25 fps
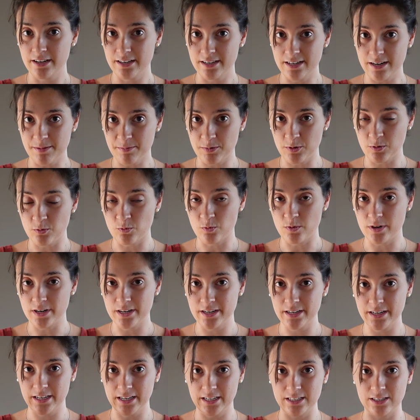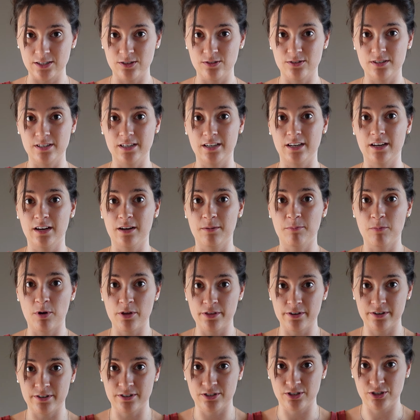Number 1 is using a
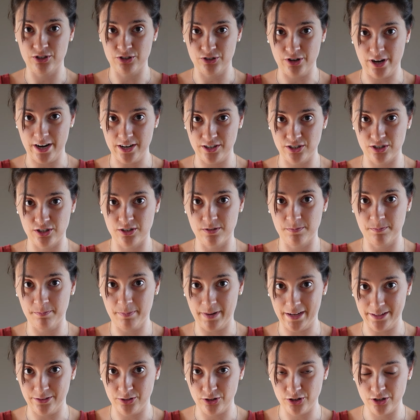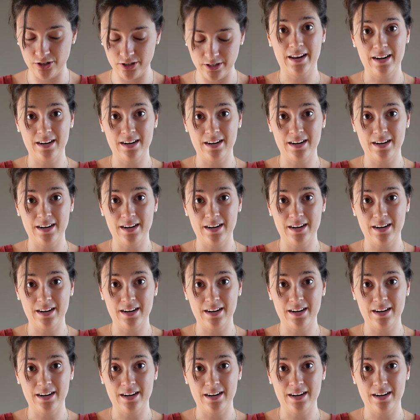moderate stretch pattern.